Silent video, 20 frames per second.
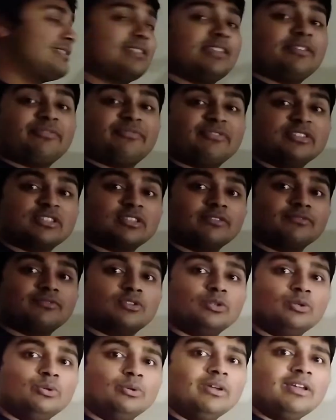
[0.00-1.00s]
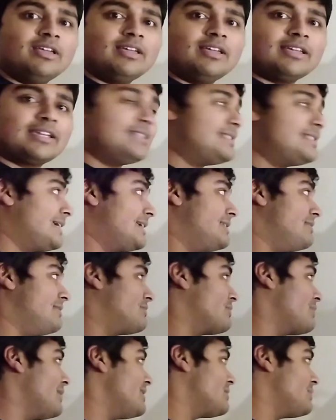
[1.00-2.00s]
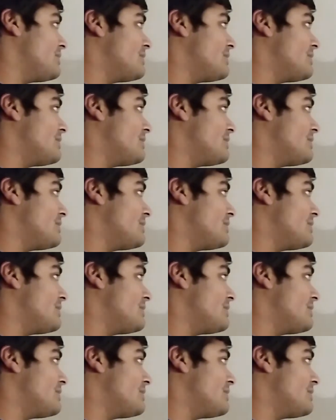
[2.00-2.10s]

the difference of two consecutive squares.